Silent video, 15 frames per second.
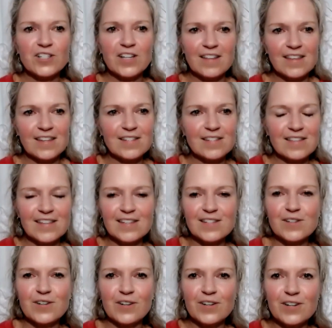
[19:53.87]
like this this
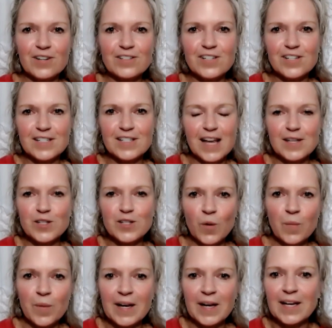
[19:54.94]
girl just has so
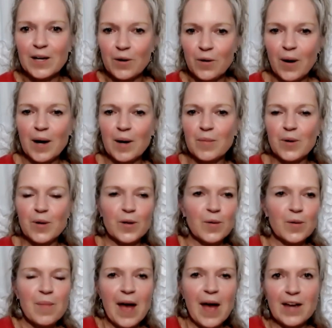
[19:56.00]
many
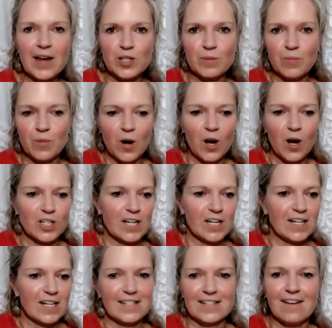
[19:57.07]
incredible passion
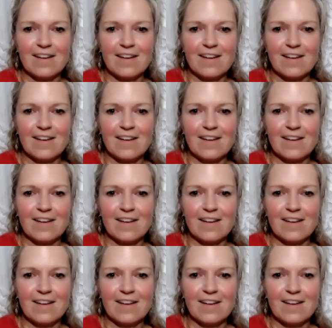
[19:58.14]
projects.